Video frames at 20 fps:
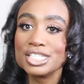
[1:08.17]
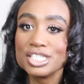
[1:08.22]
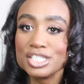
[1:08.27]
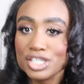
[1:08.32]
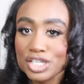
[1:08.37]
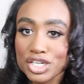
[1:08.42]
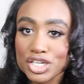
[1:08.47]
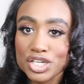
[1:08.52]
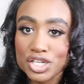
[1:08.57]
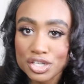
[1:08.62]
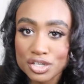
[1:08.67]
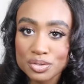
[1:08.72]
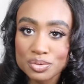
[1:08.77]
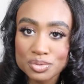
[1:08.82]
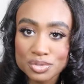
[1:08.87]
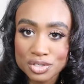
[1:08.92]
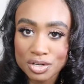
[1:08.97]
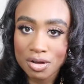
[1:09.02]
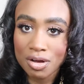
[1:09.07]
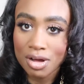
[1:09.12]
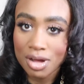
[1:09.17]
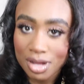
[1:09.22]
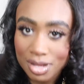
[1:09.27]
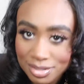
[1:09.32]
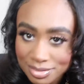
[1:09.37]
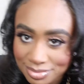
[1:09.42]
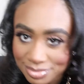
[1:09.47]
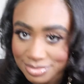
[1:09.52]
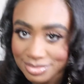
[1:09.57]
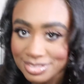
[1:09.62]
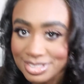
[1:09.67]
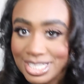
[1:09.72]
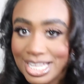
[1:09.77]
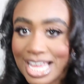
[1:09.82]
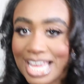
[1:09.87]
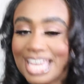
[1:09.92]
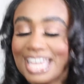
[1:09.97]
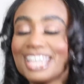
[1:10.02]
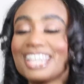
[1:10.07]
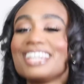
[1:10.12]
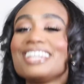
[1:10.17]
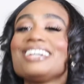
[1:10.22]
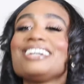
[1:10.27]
is a huge haul. Like,